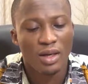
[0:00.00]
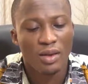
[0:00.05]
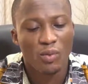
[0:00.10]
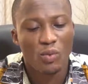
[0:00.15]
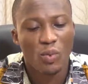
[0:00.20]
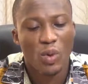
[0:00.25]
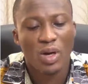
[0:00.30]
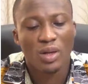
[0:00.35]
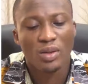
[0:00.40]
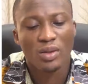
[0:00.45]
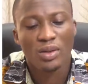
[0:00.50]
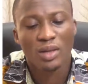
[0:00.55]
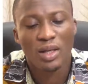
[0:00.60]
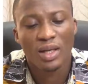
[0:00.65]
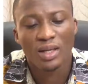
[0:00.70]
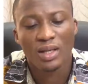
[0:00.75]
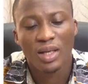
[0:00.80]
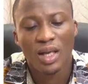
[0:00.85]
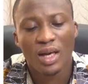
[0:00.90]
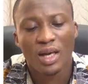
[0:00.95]
whilst
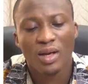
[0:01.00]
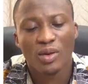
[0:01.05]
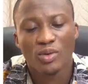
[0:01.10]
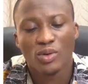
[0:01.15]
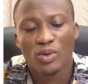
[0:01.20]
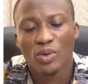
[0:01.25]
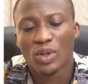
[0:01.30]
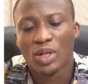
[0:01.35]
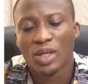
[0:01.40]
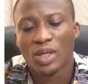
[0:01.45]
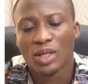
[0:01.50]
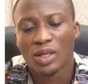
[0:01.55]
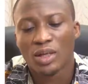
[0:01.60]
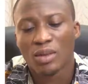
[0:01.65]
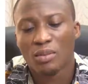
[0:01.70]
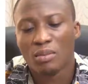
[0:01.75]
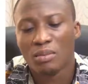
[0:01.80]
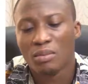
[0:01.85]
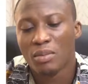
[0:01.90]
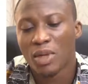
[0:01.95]
external users
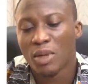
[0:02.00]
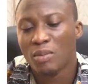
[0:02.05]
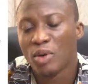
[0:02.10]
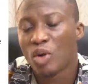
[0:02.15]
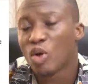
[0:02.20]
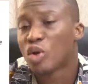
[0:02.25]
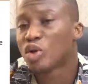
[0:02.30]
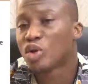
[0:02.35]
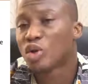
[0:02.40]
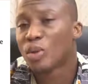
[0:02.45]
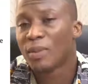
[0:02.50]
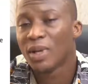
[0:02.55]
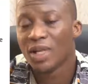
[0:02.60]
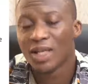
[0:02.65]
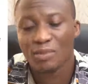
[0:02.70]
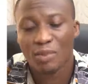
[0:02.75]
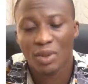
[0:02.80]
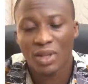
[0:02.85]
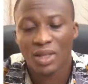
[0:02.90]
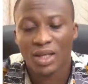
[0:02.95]
may be
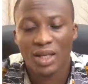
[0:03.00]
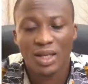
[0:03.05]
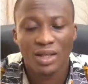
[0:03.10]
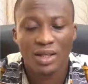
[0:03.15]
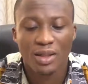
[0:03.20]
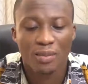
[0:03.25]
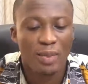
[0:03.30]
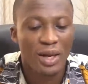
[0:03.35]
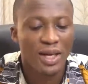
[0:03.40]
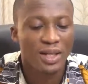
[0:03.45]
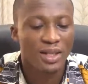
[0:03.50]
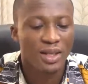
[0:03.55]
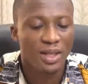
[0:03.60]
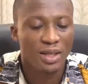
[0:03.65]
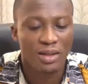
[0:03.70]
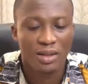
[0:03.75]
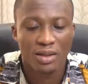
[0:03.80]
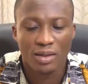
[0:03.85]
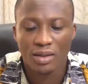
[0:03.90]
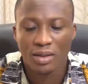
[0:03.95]
customers, business
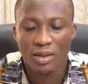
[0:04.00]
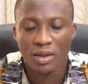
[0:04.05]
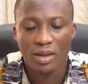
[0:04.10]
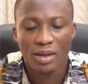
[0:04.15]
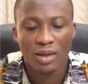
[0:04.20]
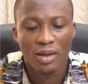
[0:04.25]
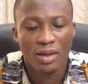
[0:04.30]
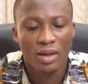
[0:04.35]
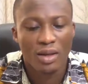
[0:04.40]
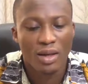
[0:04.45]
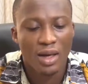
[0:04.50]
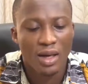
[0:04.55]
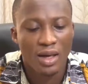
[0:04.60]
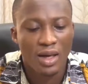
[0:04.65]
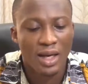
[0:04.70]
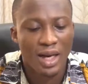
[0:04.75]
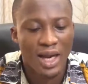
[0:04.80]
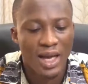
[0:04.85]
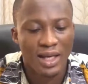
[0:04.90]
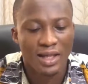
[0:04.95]
partners,
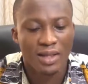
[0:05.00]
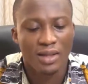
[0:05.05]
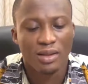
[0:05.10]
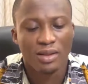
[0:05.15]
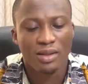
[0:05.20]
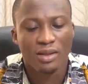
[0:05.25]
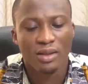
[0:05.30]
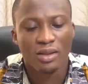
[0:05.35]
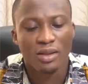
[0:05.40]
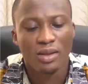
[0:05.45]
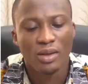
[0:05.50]
and the likes.